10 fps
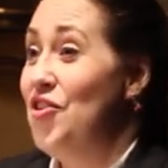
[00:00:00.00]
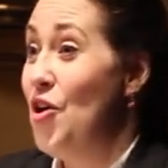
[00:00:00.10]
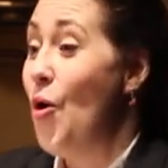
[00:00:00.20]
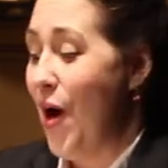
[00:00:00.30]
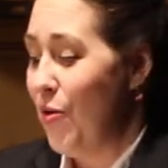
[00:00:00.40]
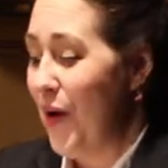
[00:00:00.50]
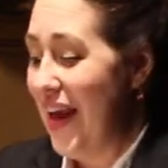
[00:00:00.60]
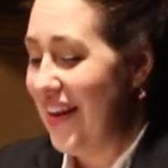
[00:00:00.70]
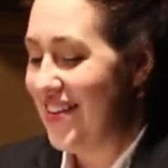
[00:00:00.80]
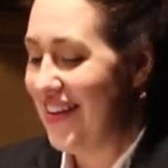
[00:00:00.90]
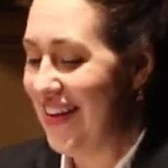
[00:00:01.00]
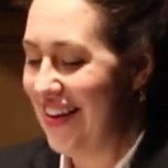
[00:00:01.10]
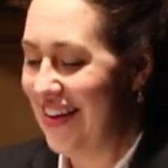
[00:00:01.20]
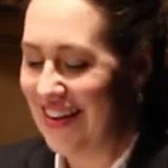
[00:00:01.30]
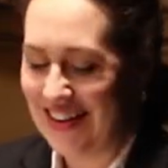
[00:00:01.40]
No, I'll wait.
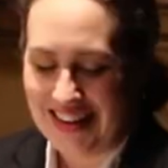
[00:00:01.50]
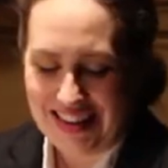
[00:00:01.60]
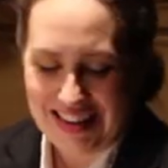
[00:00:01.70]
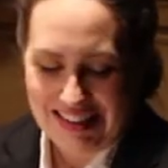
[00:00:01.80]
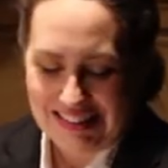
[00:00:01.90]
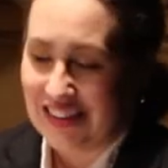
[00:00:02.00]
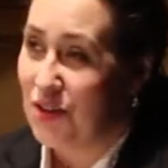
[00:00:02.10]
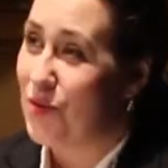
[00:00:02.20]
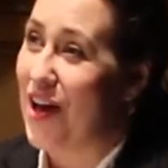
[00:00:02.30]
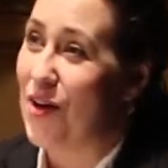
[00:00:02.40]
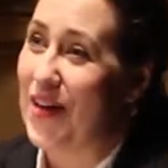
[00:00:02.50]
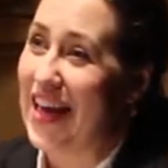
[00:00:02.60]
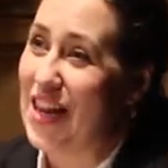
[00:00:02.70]
We're not going